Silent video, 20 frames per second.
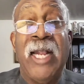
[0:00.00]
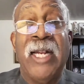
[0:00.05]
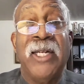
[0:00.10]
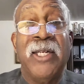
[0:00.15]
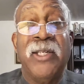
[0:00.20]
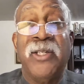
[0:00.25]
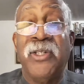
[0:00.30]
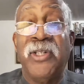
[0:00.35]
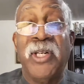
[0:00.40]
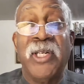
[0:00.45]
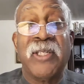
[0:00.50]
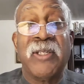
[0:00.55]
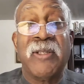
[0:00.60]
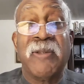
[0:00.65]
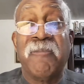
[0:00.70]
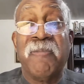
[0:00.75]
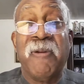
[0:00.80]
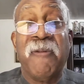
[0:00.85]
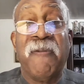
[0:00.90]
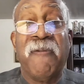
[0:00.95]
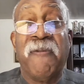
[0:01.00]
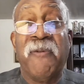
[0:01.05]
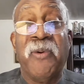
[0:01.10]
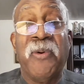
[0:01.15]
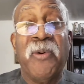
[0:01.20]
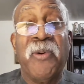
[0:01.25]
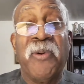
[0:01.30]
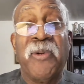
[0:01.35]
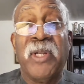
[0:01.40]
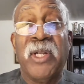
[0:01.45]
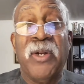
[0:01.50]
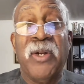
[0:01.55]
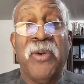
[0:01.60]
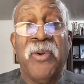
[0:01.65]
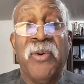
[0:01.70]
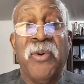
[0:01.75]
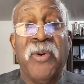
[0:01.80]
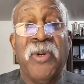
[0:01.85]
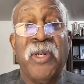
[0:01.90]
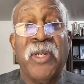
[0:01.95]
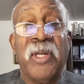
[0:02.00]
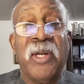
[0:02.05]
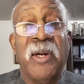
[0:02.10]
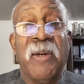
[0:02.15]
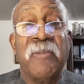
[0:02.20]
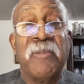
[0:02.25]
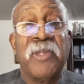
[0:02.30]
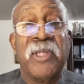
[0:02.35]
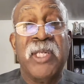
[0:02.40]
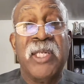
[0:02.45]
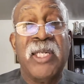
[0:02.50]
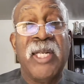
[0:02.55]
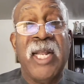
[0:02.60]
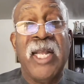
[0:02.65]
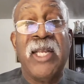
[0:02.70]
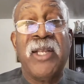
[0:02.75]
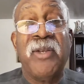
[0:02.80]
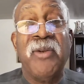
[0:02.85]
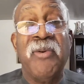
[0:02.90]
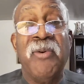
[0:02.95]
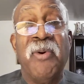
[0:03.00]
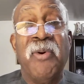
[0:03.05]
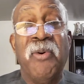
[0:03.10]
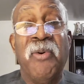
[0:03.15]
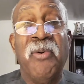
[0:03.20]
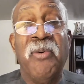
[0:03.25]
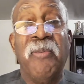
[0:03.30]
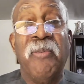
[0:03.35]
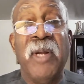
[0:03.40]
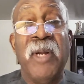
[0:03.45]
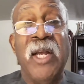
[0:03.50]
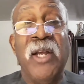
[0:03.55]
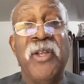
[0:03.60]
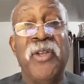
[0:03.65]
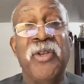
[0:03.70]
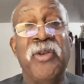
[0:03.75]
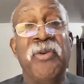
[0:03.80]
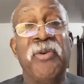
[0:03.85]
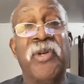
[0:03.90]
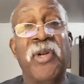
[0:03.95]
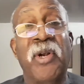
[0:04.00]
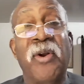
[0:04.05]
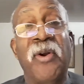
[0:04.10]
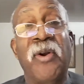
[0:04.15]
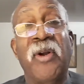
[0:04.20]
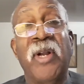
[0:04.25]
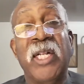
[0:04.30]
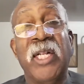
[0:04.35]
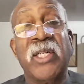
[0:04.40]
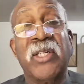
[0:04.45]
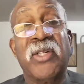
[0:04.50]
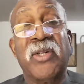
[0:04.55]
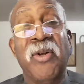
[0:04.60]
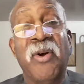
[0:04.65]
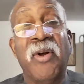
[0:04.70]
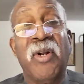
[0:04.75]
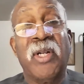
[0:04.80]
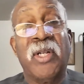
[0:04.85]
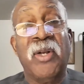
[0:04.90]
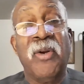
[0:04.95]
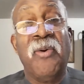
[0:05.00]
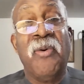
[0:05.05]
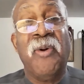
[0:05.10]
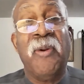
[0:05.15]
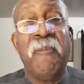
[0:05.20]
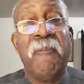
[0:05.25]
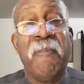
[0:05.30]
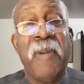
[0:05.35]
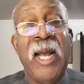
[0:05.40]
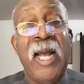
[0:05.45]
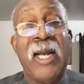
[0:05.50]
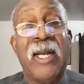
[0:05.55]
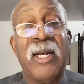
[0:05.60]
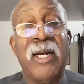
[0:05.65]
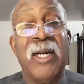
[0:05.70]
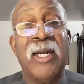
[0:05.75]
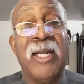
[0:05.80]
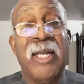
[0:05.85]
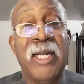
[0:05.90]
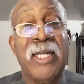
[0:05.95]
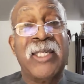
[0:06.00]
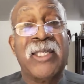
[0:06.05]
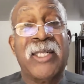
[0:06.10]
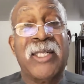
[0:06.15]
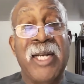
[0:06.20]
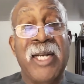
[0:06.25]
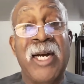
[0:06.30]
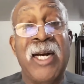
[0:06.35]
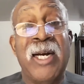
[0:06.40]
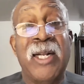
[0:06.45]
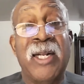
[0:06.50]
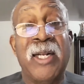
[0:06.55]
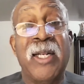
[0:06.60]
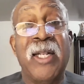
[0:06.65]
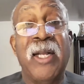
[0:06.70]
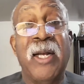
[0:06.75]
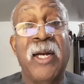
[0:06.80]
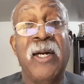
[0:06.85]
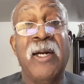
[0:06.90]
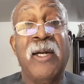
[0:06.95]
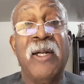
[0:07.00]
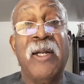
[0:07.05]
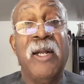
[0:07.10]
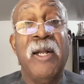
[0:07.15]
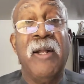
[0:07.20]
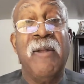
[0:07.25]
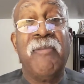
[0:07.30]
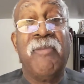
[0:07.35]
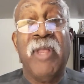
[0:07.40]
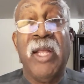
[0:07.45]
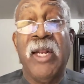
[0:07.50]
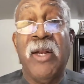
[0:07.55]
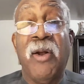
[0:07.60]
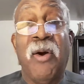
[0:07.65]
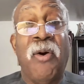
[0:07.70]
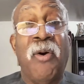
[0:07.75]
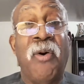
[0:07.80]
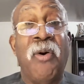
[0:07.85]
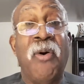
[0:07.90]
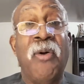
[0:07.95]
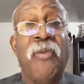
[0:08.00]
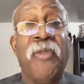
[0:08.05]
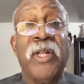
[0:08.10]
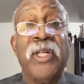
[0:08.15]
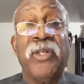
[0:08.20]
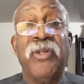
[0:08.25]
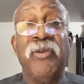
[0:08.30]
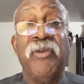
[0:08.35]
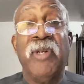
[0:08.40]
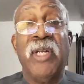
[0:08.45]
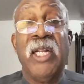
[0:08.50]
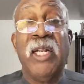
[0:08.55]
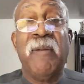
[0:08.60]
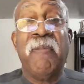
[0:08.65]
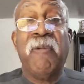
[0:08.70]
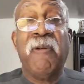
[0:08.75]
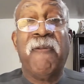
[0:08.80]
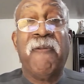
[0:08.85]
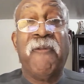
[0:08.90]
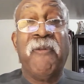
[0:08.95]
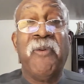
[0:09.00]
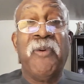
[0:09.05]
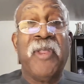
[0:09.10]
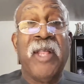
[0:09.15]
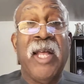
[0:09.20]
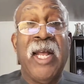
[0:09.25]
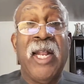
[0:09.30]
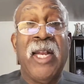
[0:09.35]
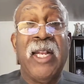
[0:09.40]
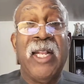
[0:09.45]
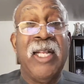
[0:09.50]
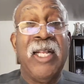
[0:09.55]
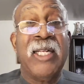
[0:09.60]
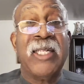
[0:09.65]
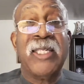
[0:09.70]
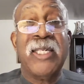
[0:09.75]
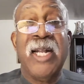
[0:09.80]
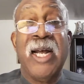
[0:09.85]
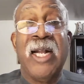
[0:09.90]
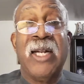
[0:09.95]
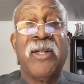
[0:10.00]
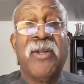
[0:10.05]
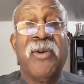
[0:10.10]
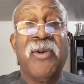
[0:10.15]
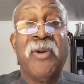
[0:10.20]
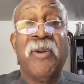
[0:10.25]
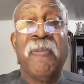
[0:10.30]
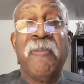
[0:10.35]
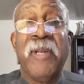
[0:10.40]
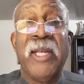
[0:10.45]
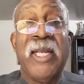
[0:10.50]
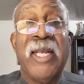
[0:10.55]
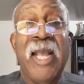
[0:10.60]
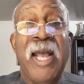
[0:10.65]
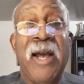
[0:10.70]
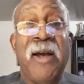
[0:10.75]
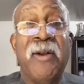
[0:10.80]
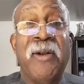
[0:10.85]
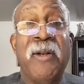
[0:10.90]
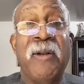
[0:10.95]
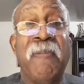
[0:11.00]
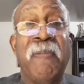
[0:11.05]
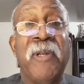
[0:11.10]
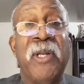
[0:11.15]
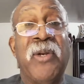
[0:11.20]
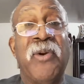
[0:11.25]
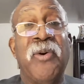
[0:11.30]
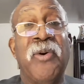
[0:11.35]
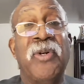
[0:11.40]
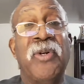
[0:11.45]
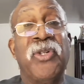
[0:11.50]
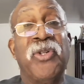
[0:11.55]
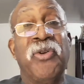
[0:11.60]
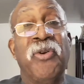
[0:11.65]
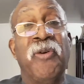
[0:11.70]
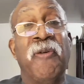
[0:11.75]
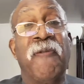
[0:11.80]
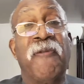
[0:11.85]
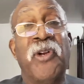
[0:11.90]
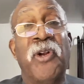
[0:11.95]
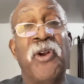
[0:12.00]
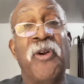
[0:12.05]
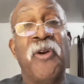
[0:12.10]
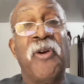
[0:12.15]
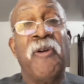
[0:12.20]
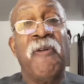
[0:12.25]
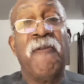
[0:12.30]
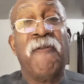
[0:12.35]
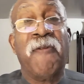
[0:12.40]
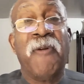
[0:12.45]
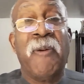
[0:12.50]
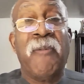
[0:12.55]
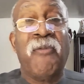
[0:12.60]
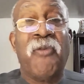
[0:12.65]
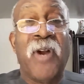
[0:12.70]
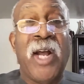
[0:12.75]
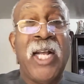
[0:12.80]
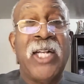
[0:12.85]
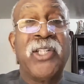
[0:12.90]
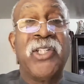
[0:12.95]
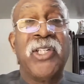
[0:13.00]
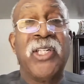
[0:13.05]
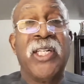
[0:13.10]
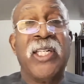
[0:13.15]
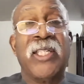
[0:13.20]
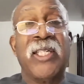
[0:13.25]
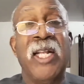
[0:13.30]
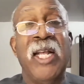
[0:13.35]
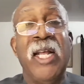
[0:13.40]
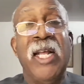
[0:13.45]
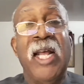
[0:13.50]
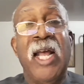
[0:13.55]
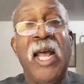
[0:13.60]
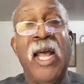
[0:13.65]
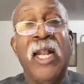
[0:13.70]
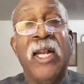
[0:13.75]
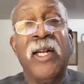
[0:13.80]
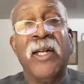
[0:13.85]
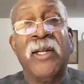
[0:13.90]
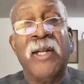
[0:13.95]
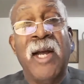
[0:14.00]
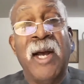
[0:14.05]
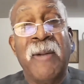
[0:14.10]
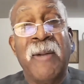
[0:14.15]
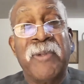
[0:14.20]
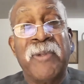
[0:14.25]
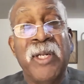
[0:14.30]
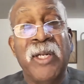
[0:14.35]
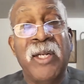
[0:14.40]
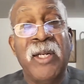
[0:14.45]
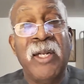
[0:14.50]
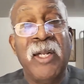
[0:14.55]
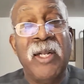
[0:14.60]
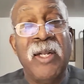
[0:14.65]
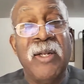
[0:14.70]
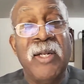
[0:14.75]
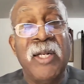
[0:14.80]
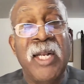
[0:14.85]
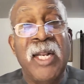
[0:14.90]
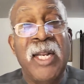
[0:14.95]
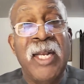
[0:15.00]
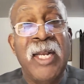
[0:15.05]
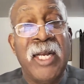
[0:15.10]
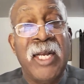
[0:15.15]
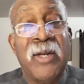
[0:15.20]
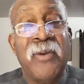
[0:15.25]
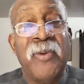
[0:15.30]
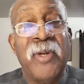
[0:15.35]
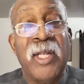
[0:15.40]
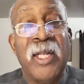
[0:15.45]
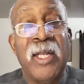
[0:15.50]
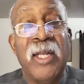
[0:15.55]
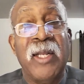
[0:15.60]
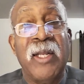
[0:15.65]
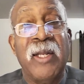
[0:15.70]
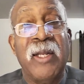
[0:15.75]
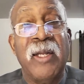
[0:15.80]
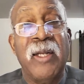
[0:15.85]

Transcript: and just before the Lord comes to take you home, you turn and start going back against God, huh? that all that you did before that is not going to be counted because you've turned from righteousness and adopted iniquity.